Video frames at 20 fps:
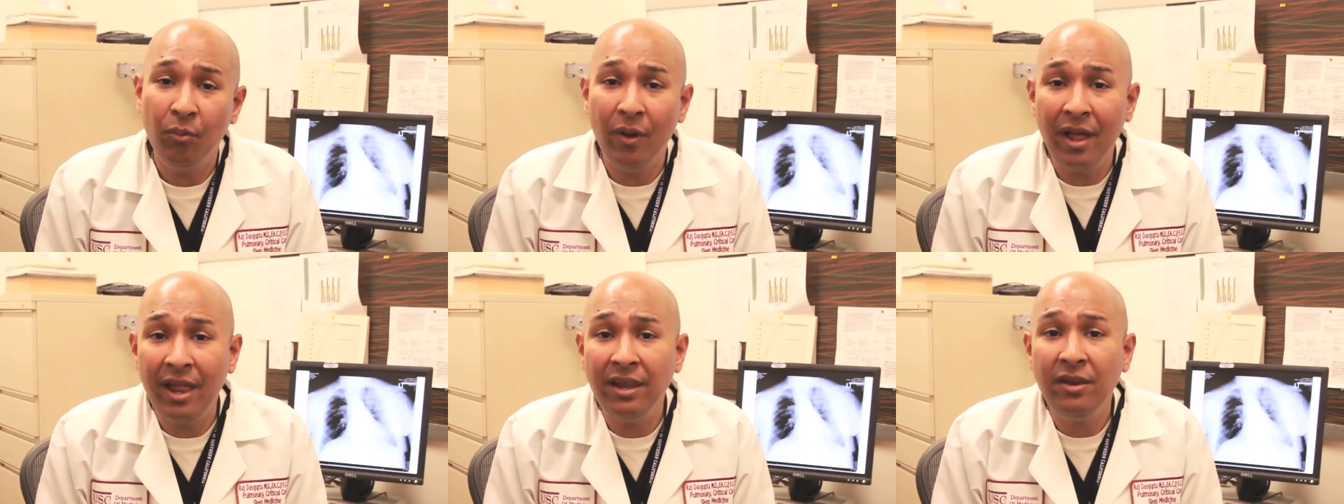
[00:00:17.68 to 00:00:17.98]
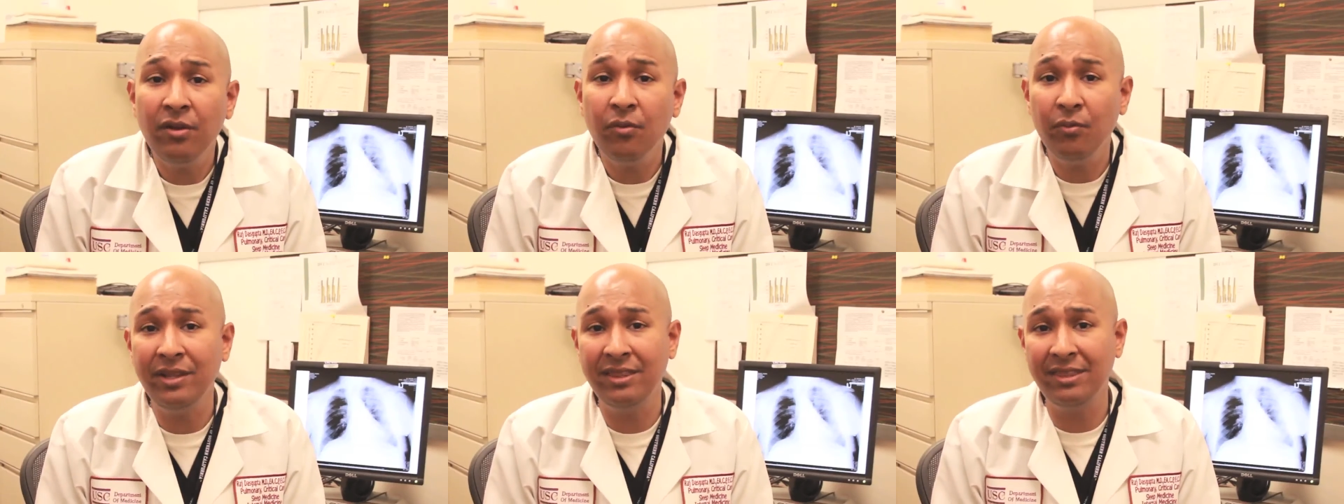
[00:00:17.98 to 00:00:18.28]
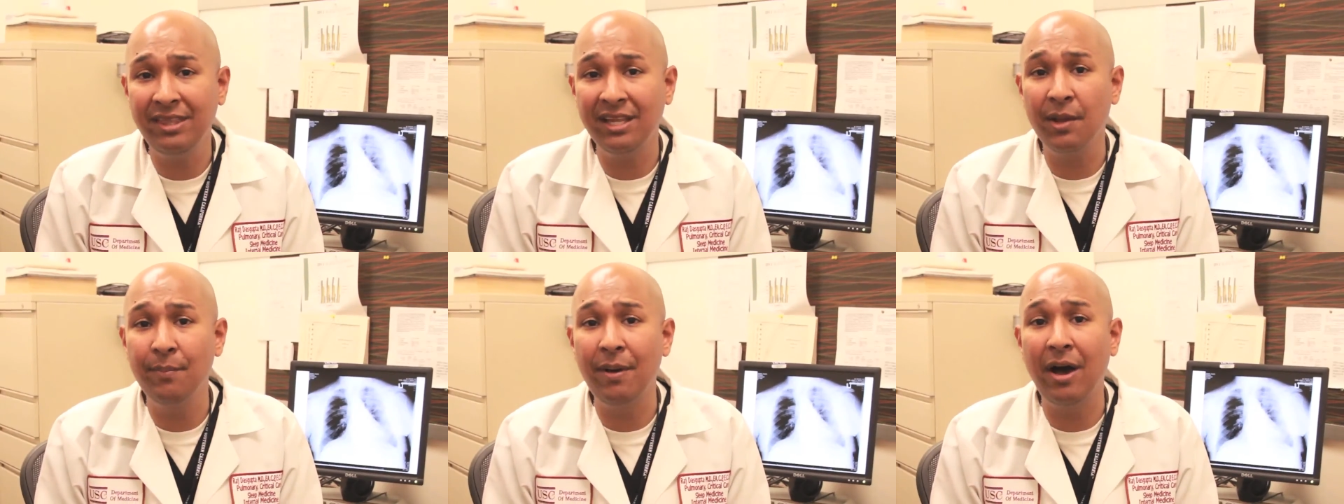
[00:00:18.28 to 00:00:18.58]
When we
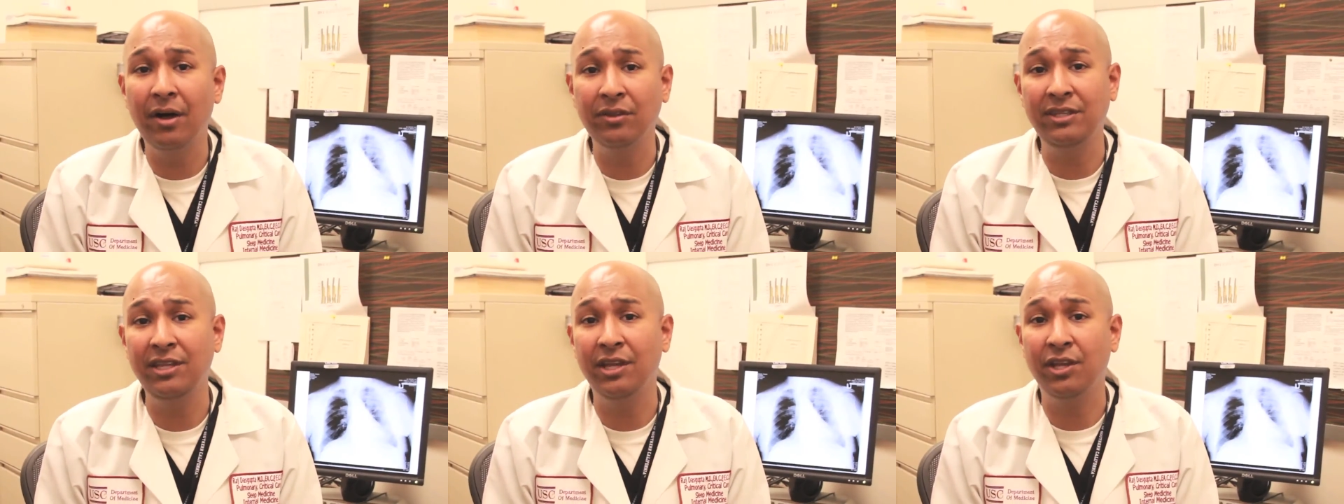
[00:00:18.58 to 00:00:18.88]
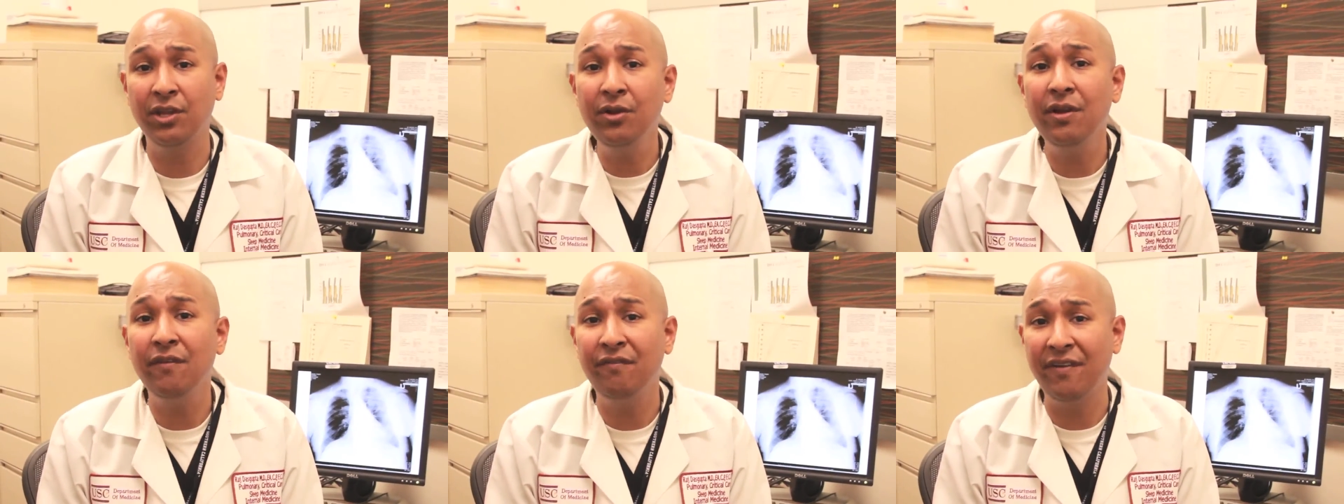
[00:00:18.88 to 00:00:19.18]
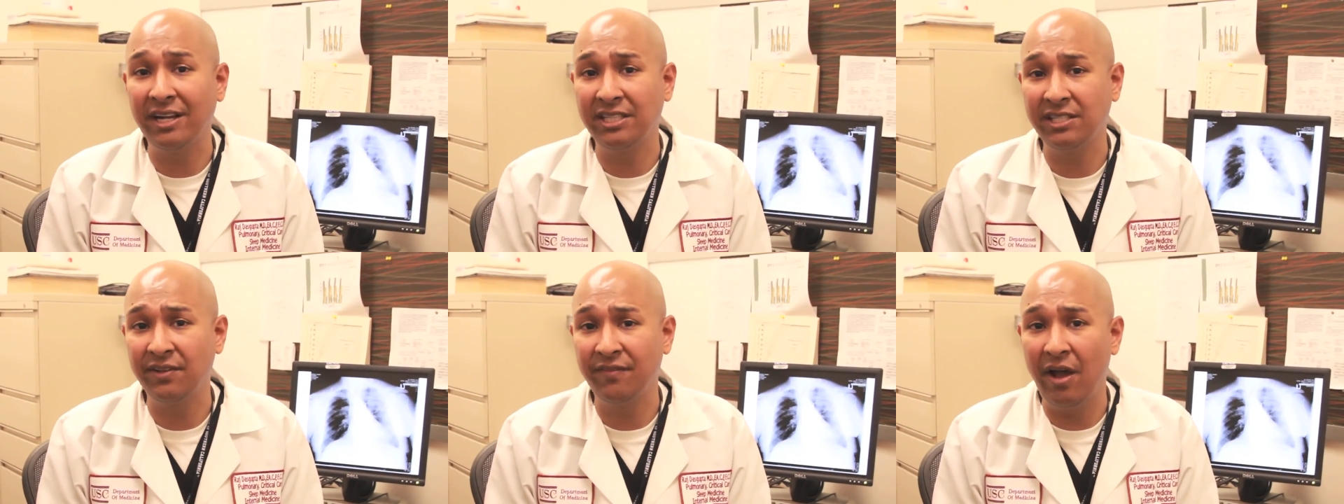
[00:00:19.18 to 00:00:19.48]
think about the acute
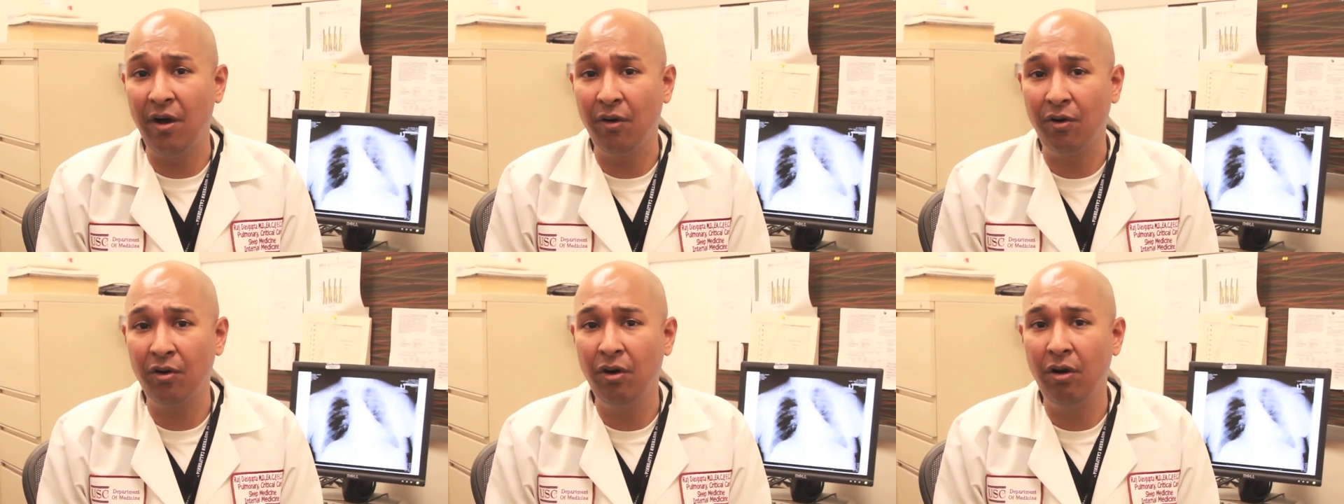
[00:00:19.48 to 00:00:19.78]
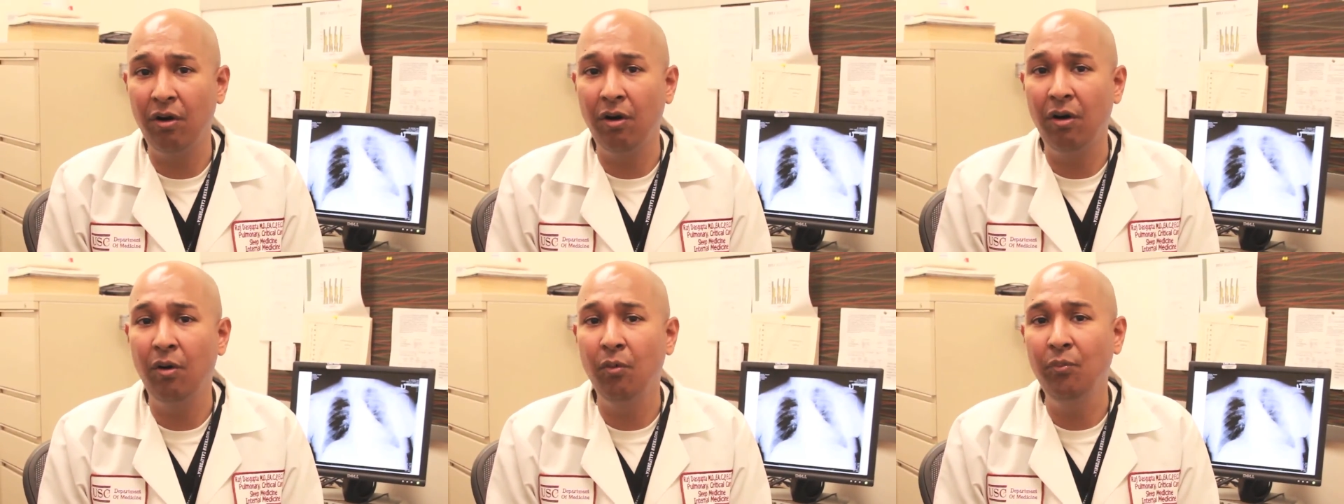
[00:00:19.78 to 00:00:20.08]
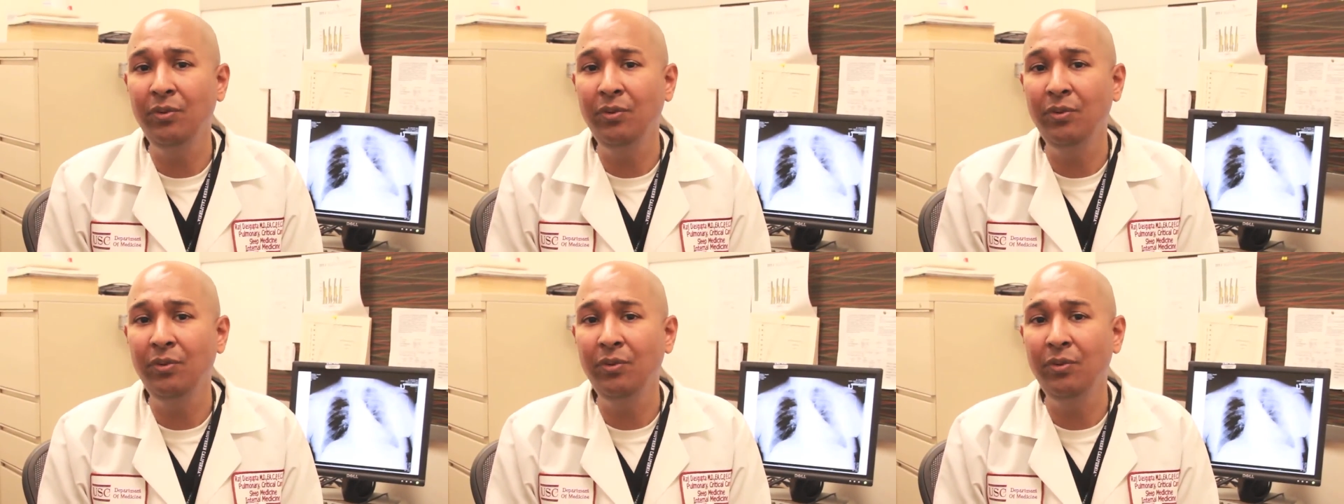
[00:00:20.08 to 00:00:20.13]
effects of alcohol,